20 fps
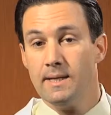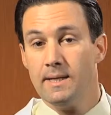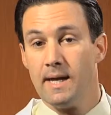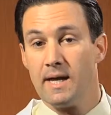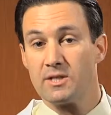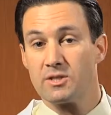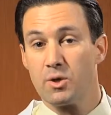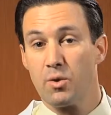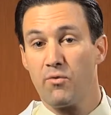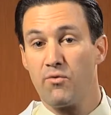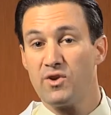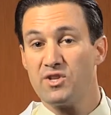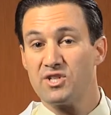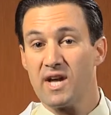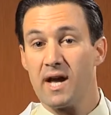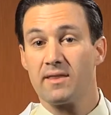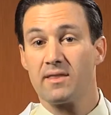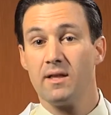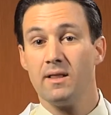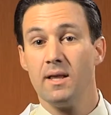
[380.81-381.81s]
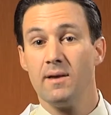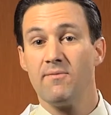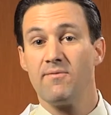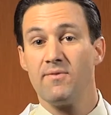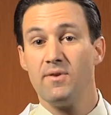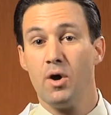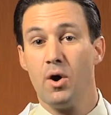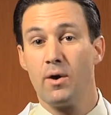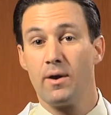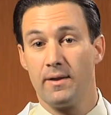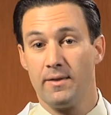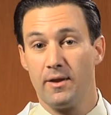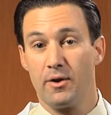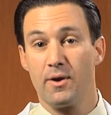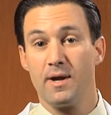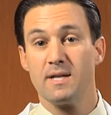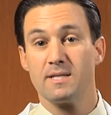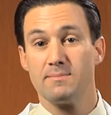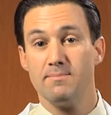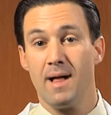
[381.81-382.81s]
Yeah, so if we check the lymph node and
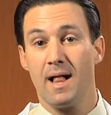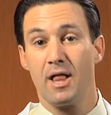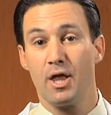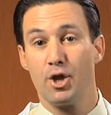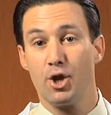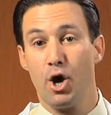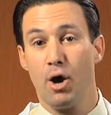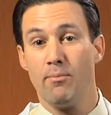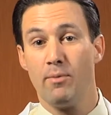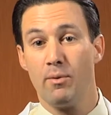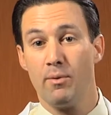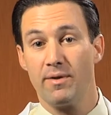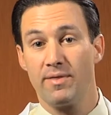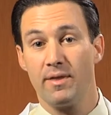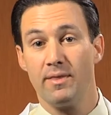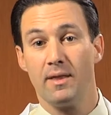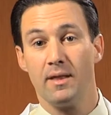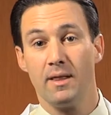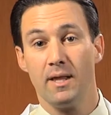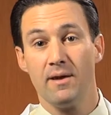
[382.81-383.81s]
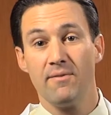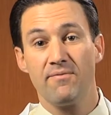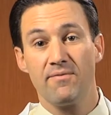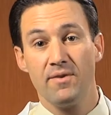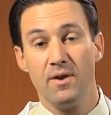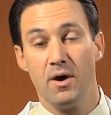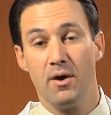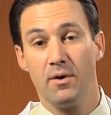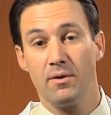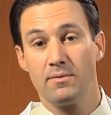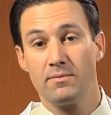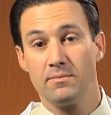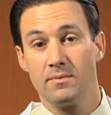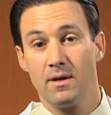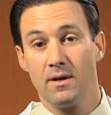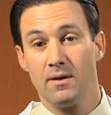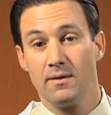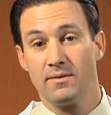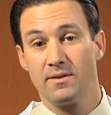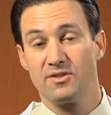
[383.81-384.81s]
there is melanoma within the lymph node,
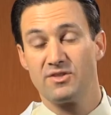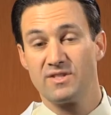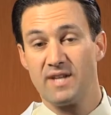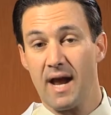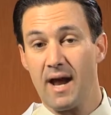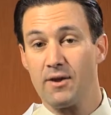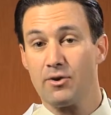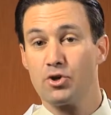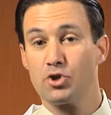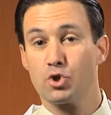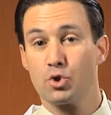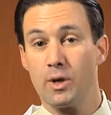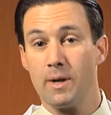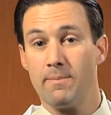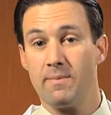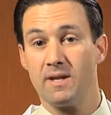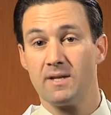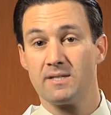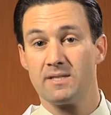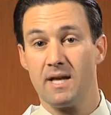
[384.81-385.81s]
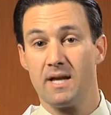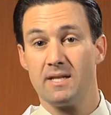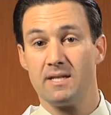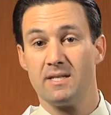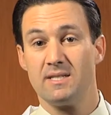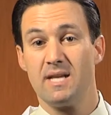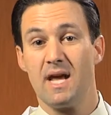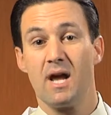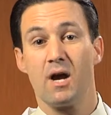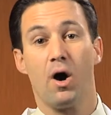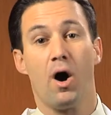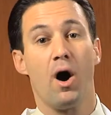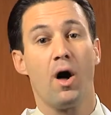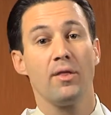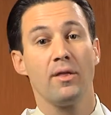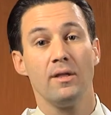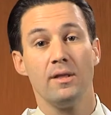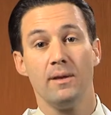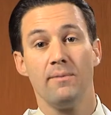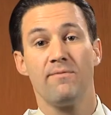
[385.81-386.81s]
the standard treatment is then to take all
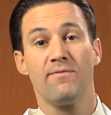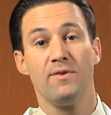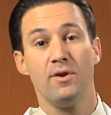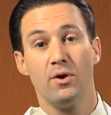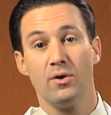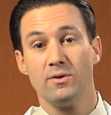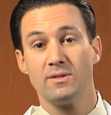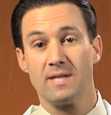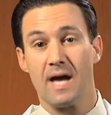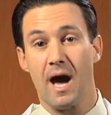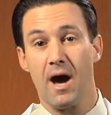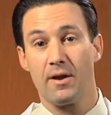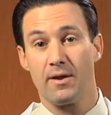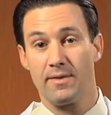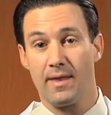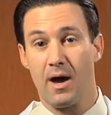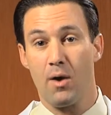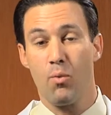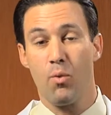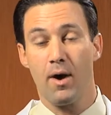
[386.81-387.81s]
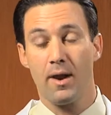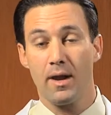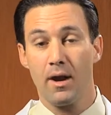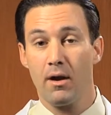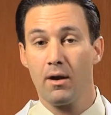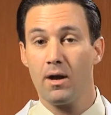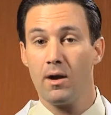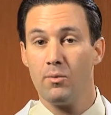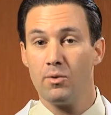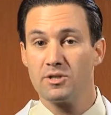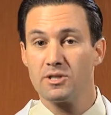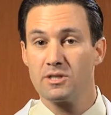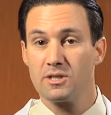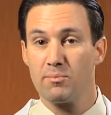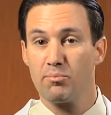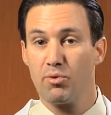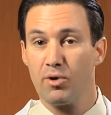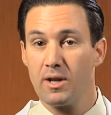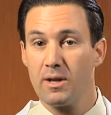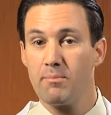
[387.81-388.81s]
the lymph nodes out in that one area, which is
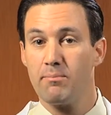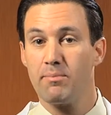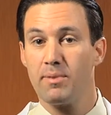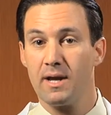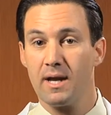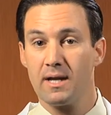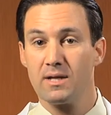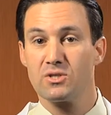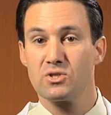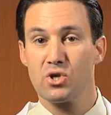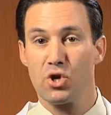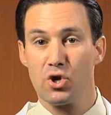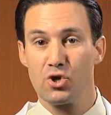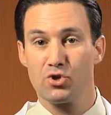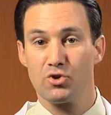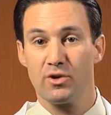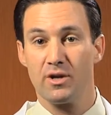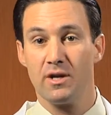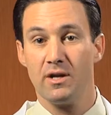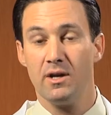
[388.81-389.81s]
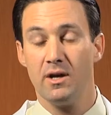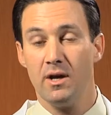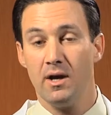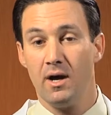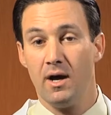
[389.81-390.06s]
a pretty big surgery,